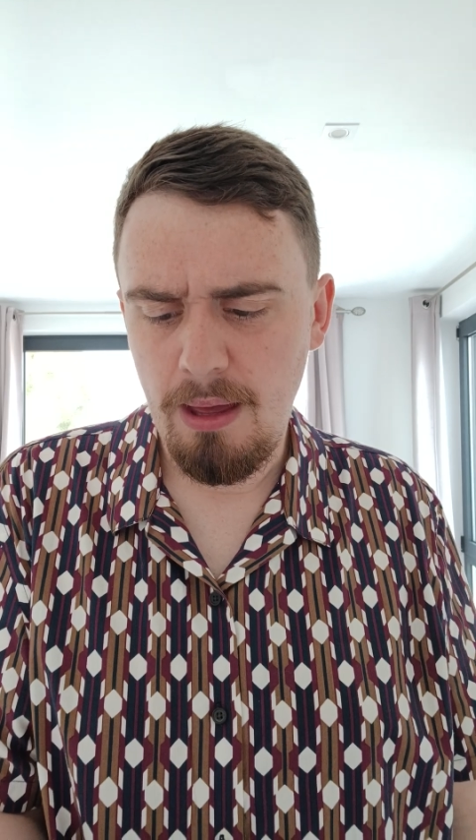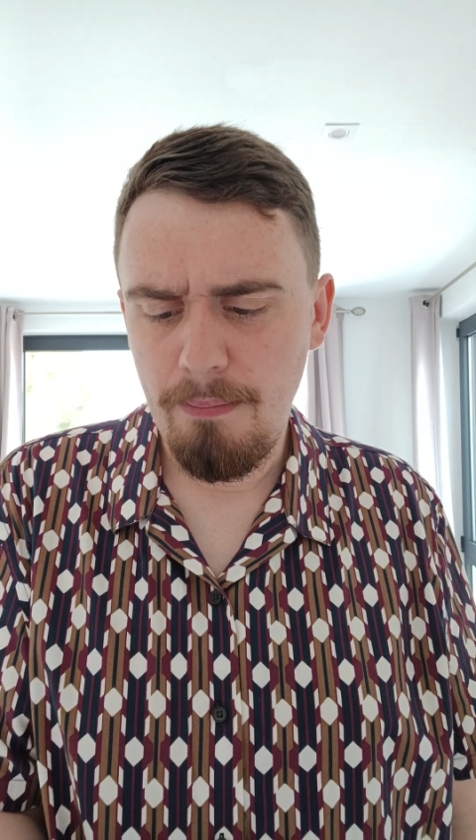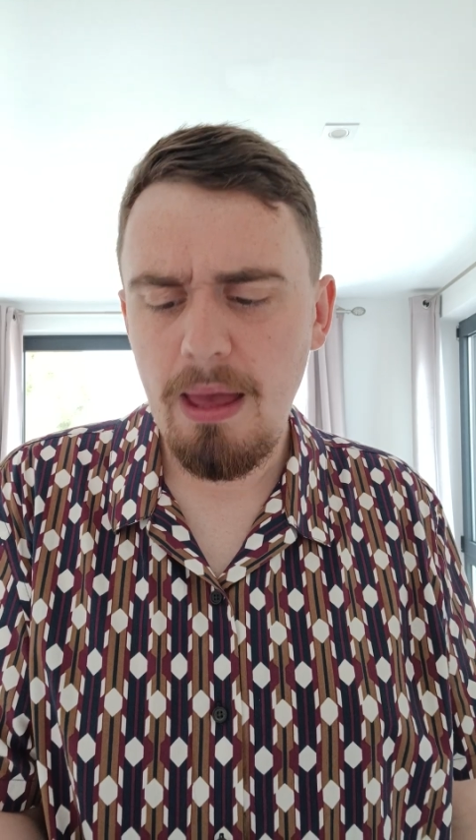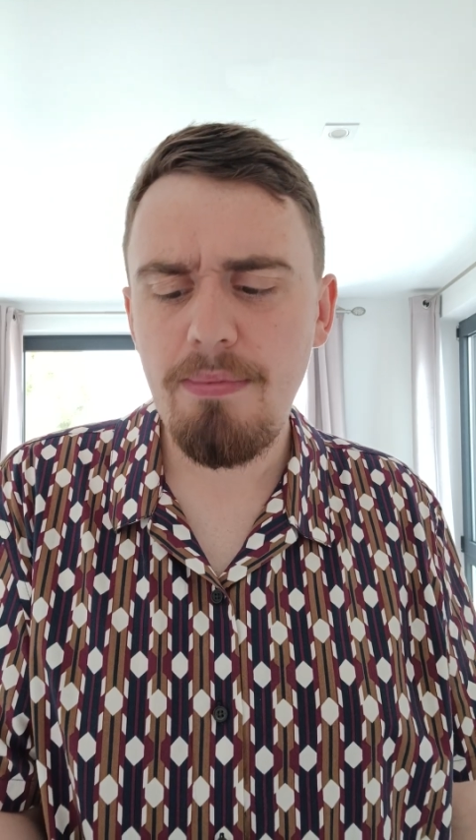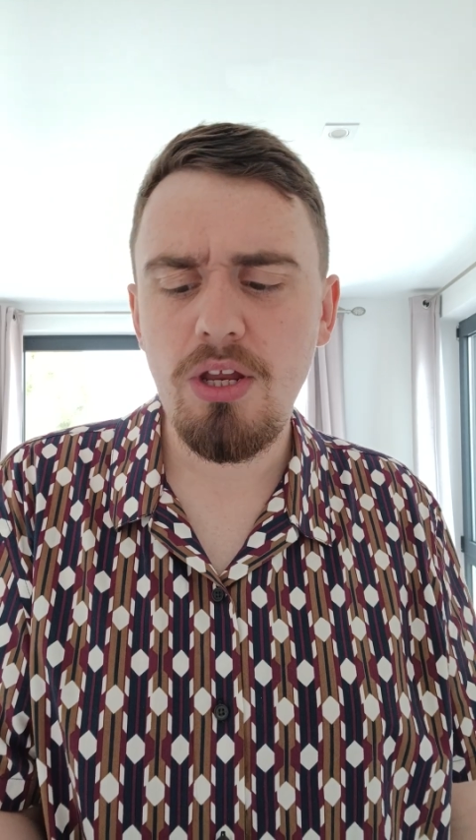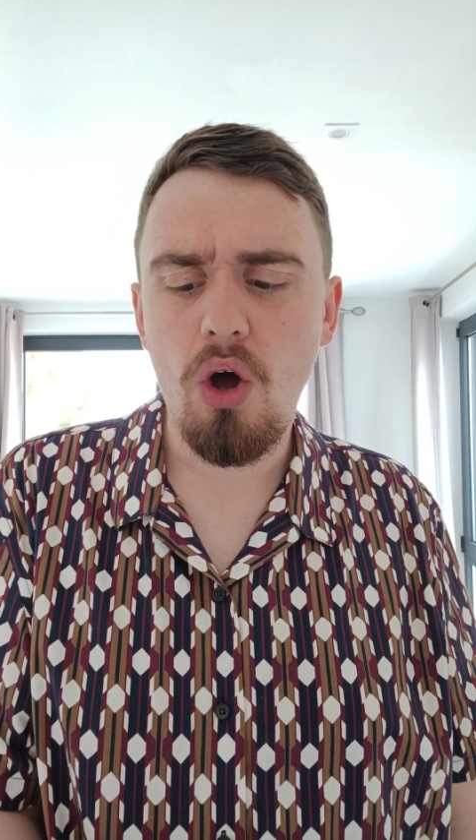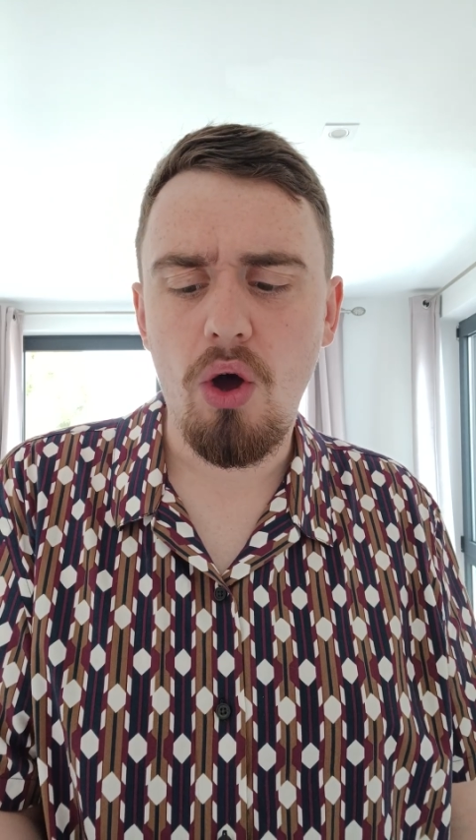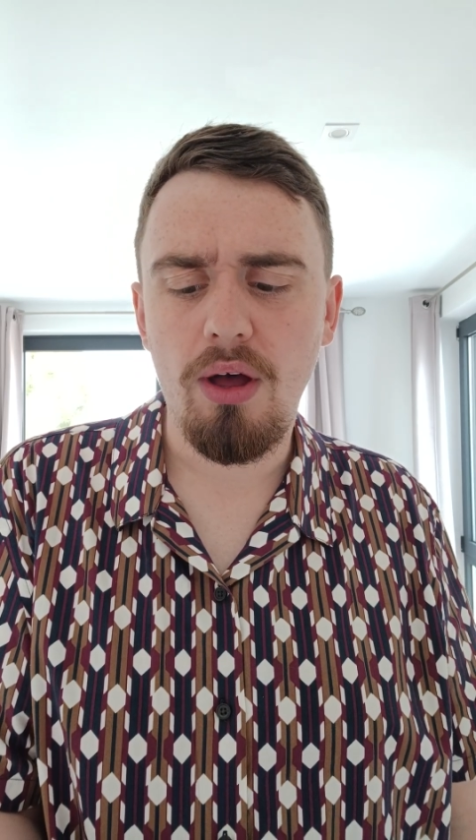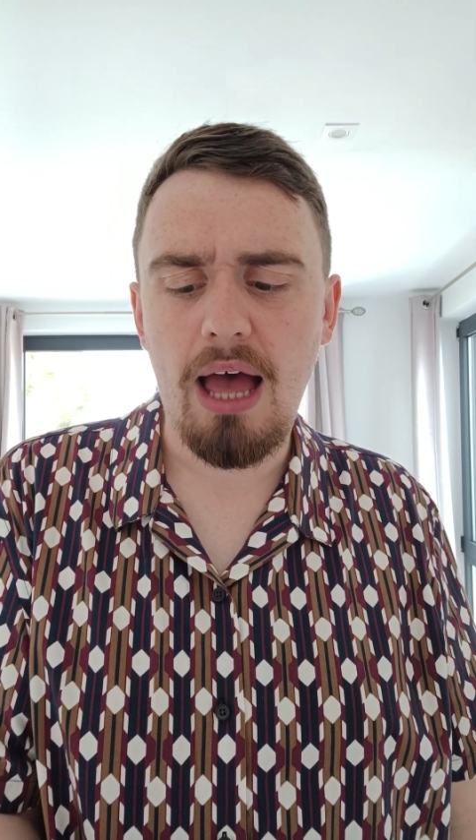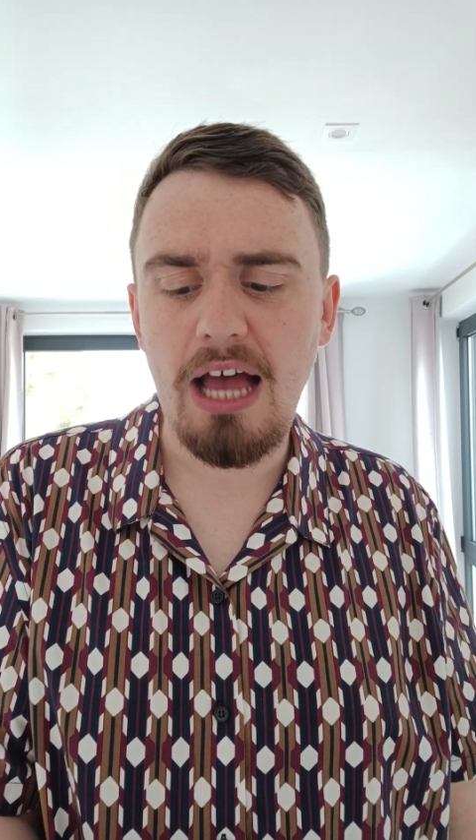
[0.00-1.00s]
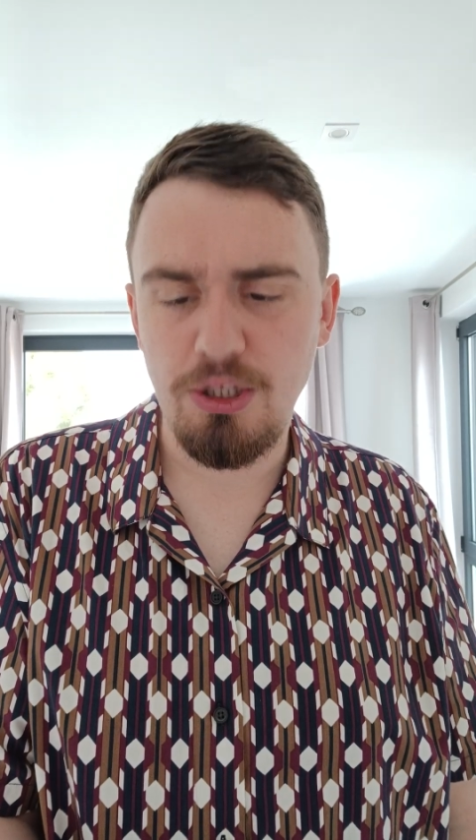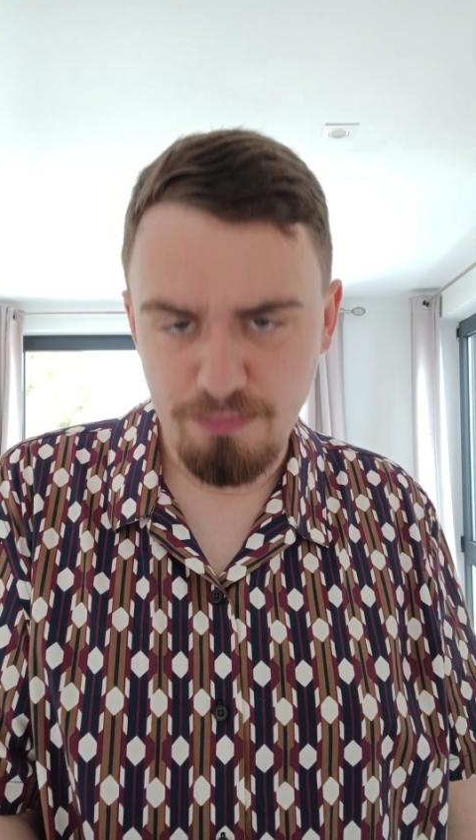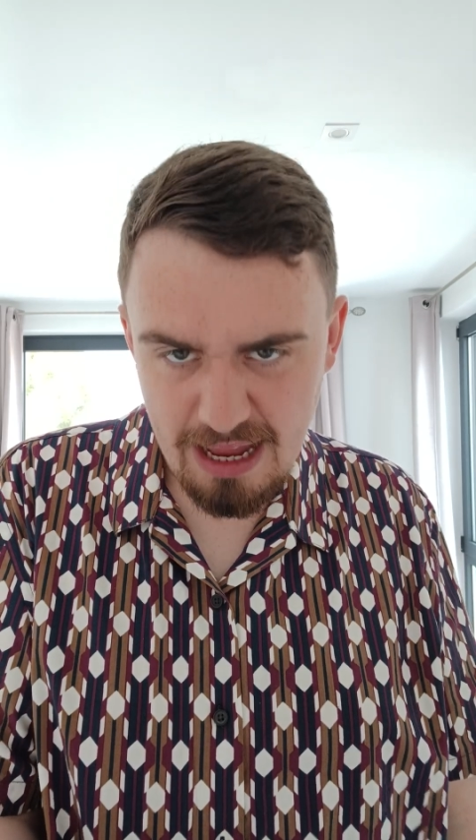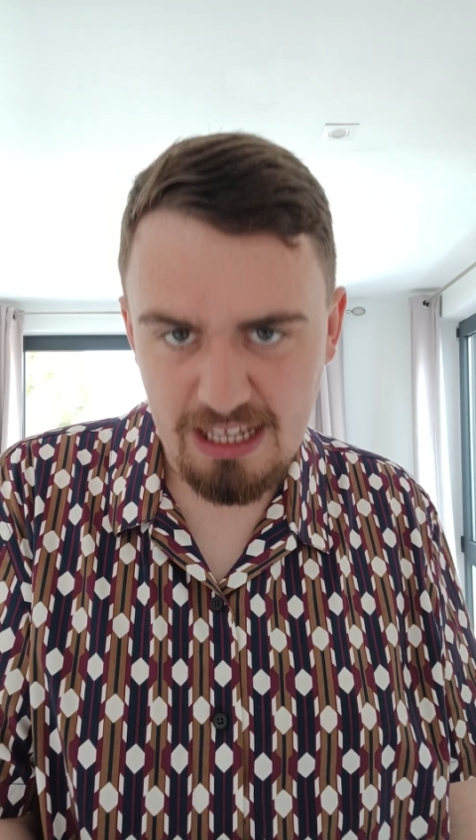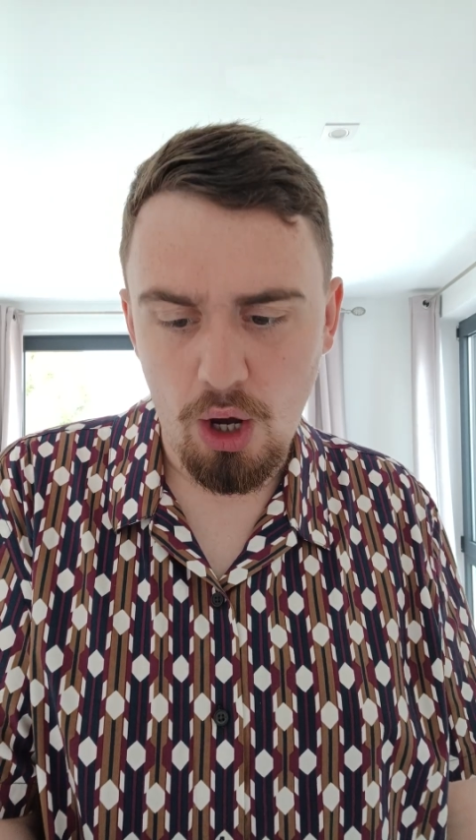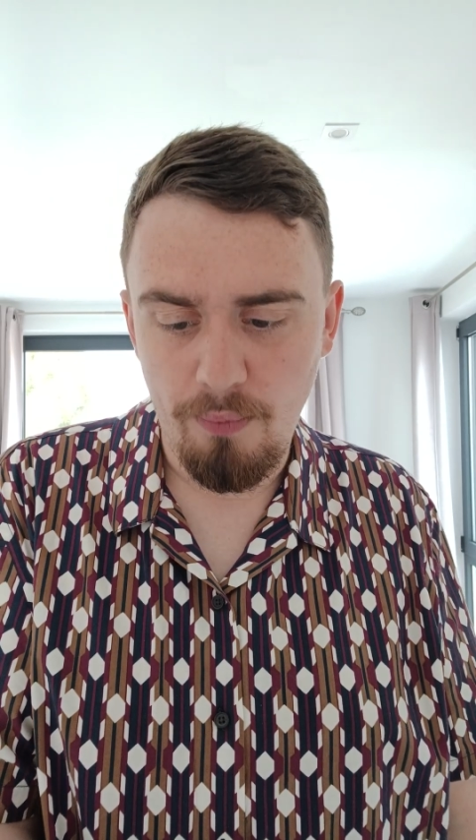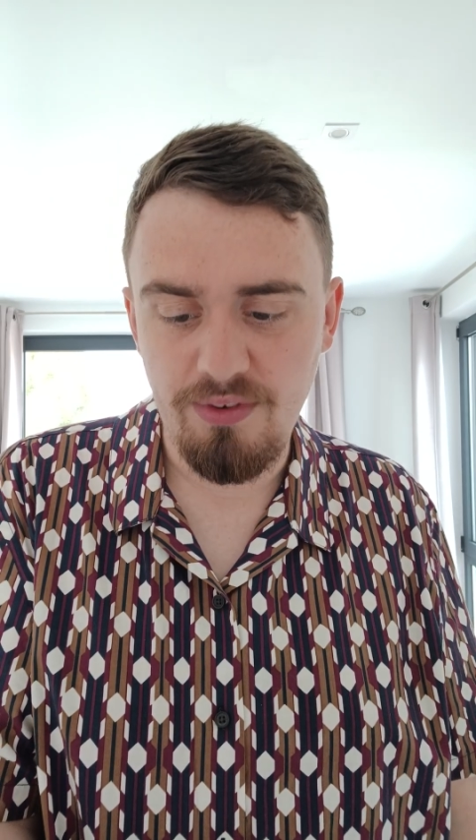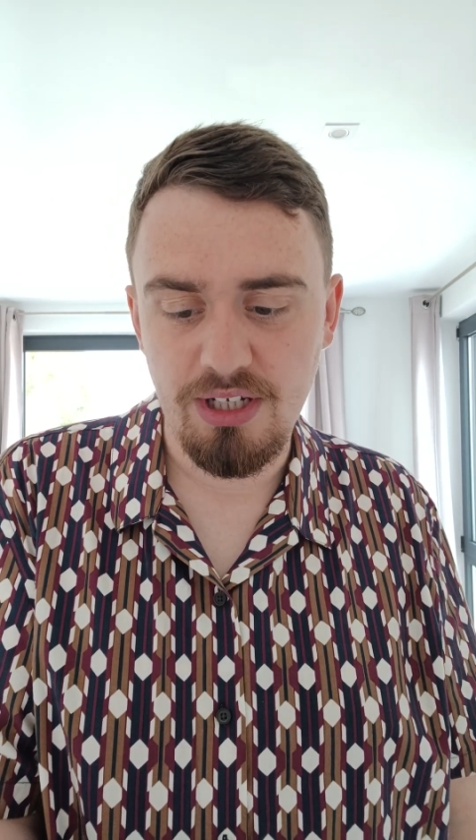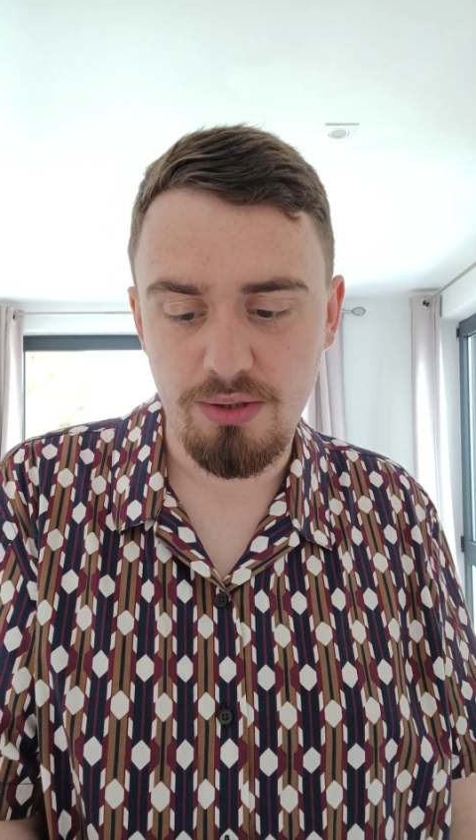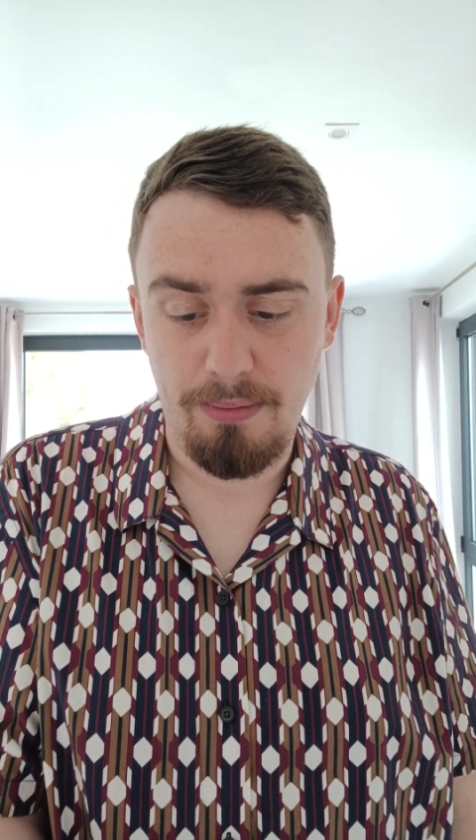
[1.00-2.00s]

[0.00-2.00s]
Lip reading: Maybe not as many obvious.